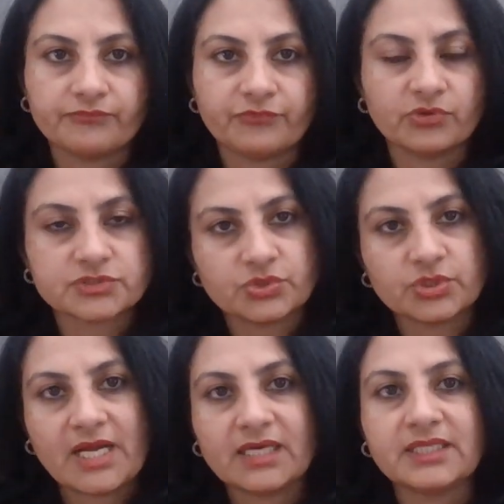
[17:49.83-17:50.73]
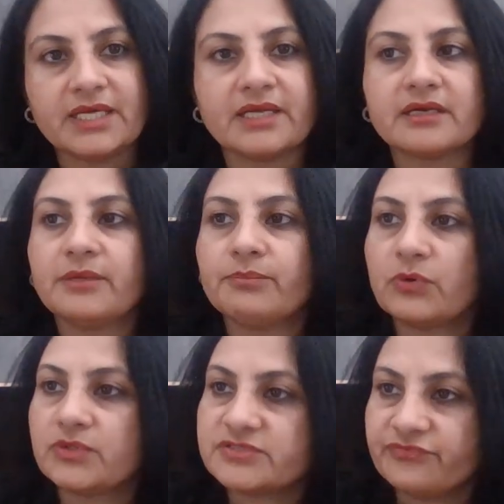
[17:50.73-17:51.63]
for, so that their
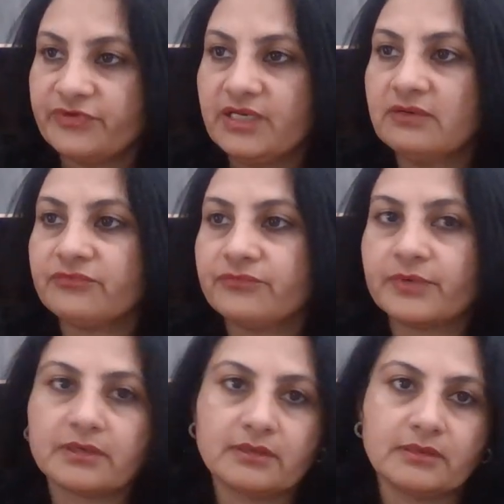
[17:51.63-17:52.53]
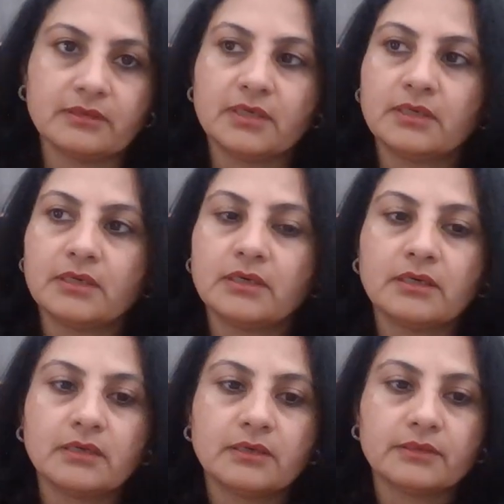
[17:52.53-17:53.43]
employees feel
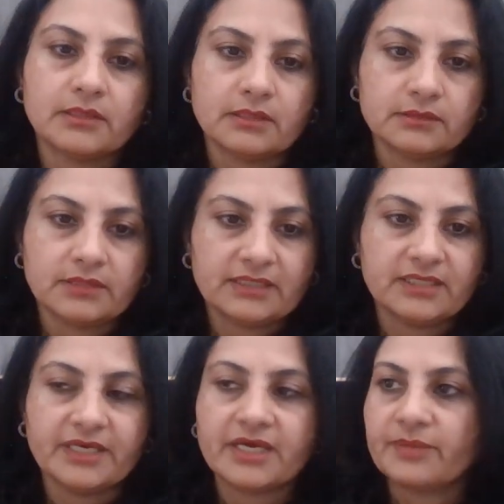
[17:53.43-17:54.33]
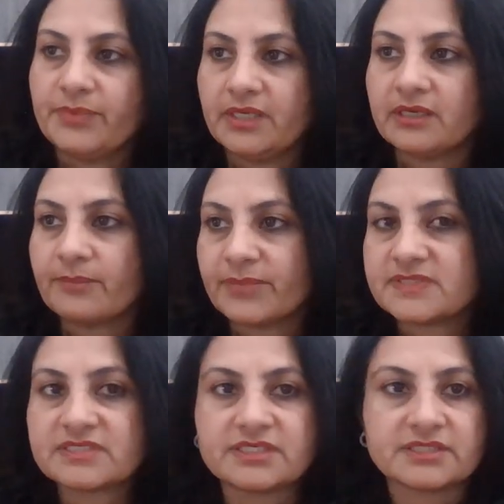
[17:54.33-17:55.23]
that they are being
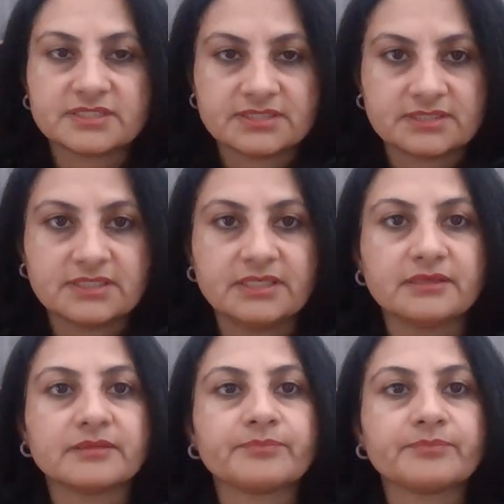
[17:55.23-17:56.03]
compensated